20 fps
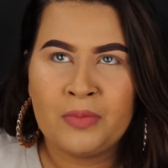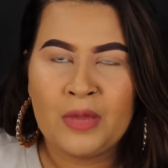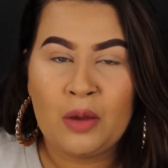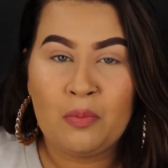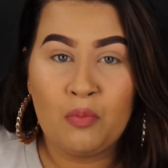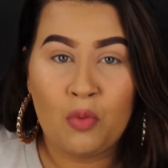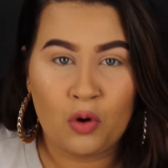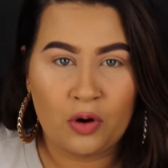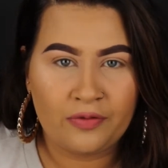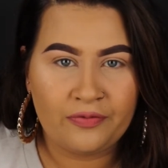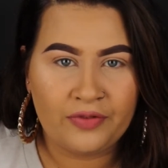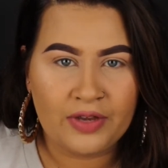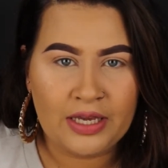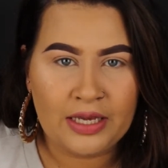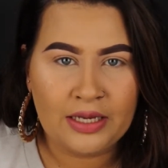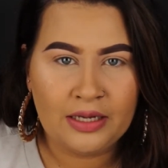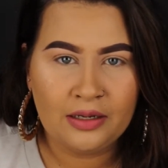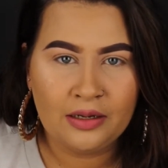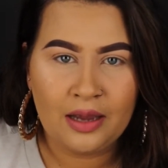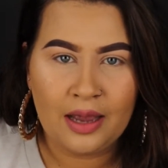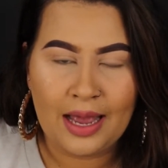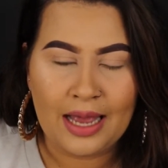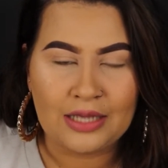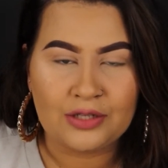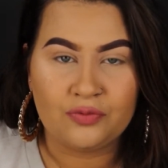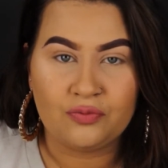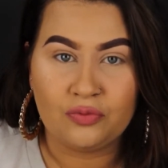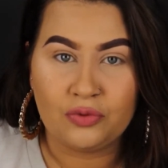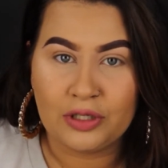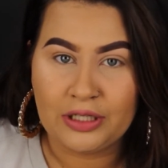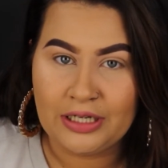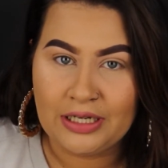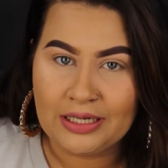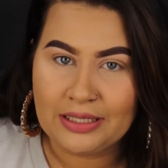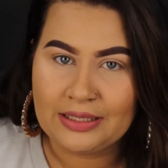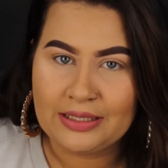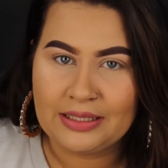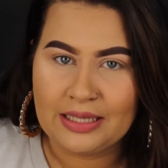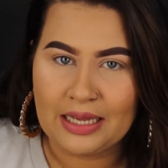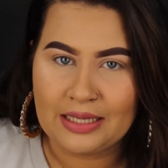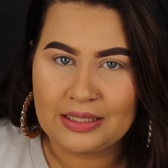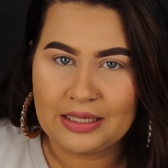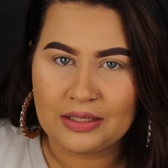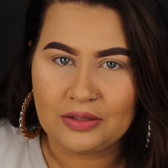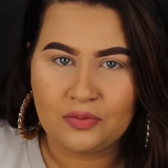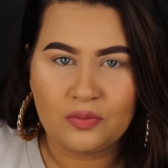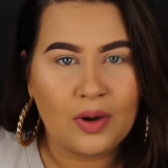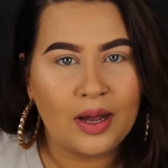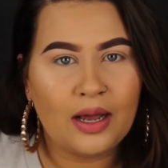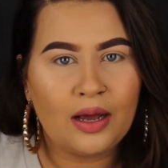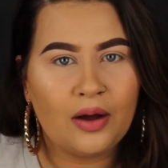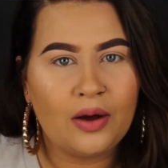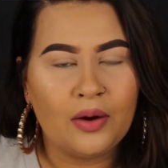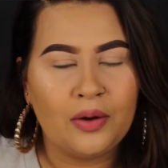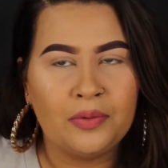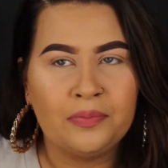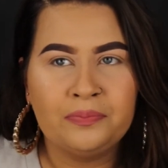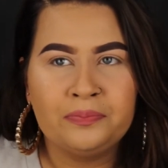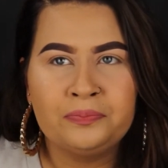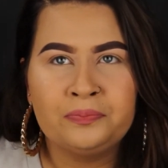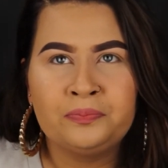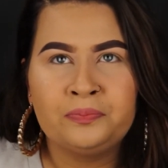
Morphe has really good sets as well.